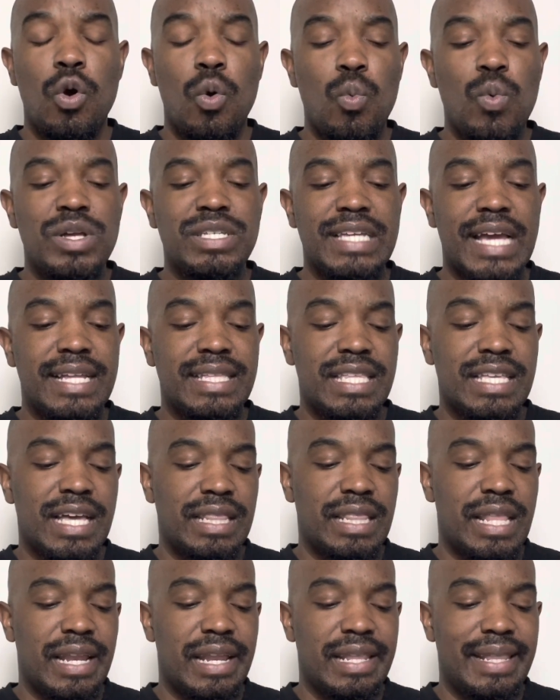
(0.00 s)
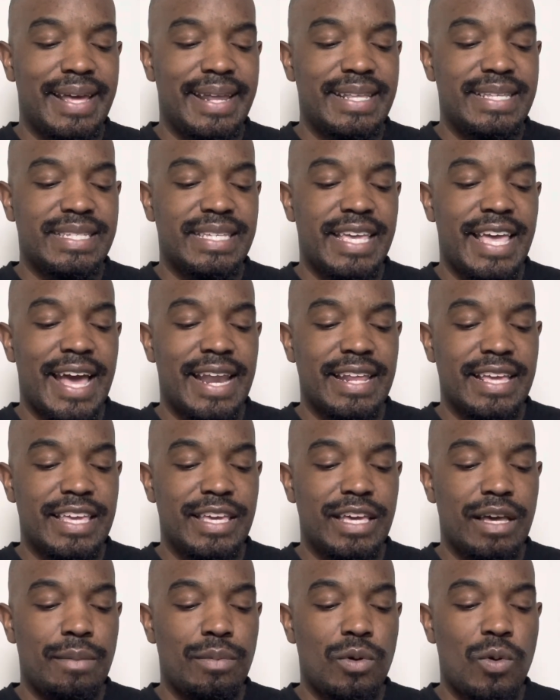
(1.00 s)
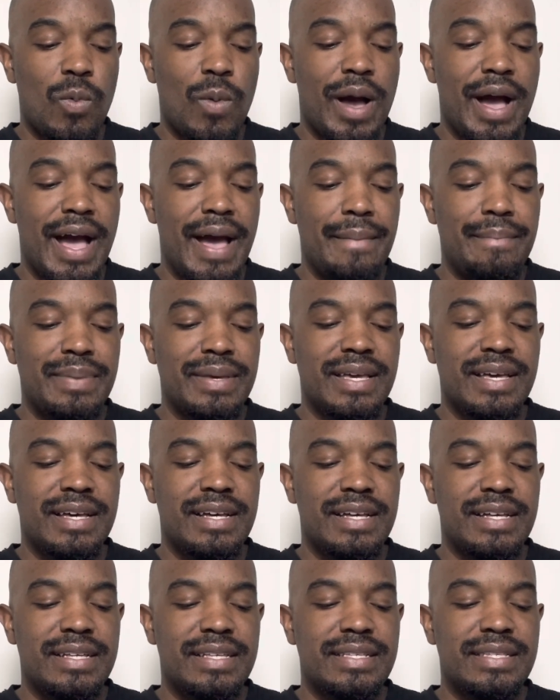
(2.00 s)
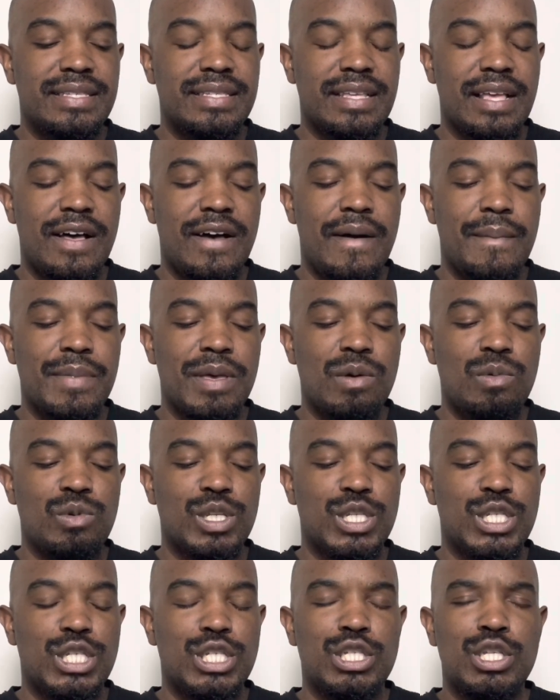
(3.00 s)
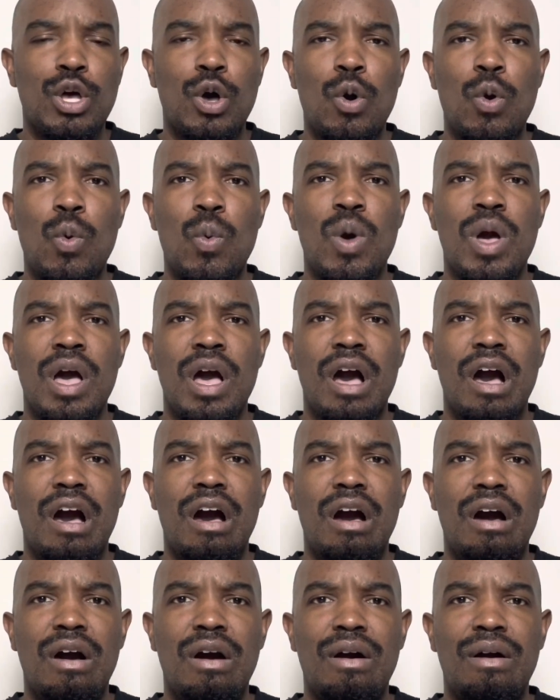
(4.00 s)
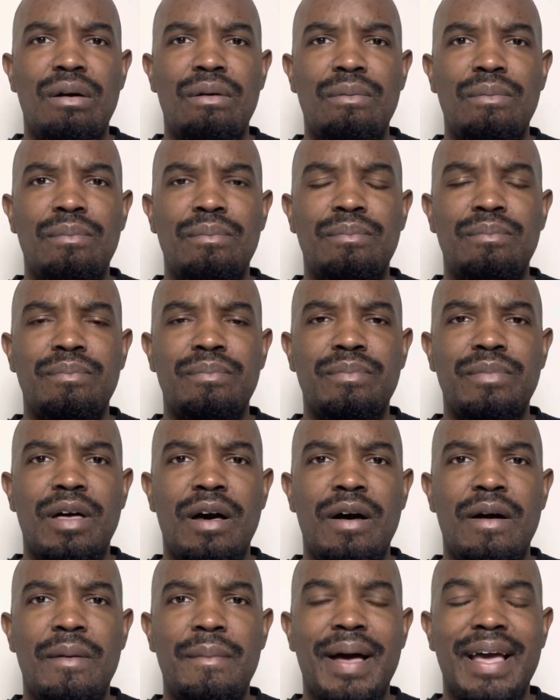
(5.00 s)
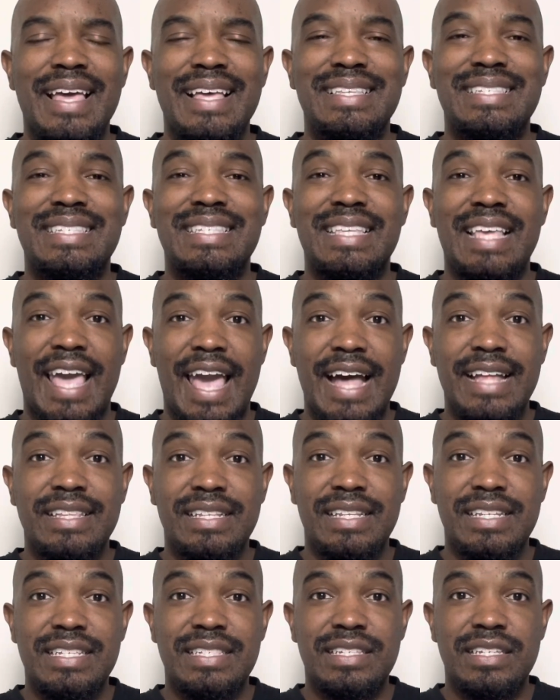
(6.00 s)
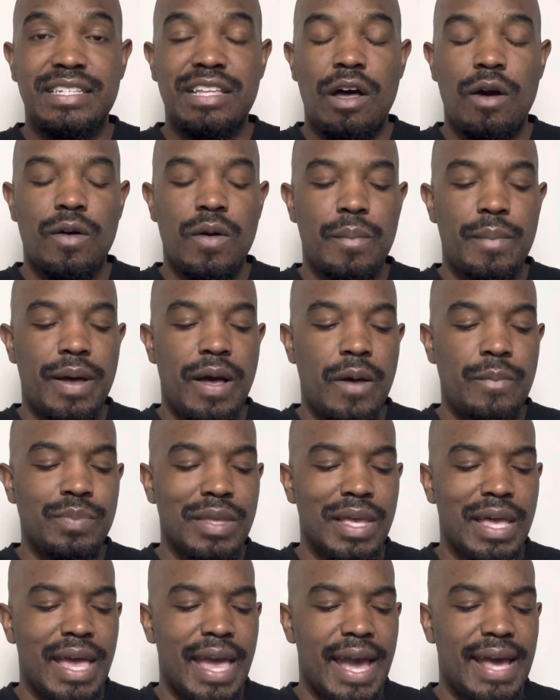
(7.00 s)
which I think a lot of ladies kind of kept quiet because it was so, I guess, scandalous to talk about.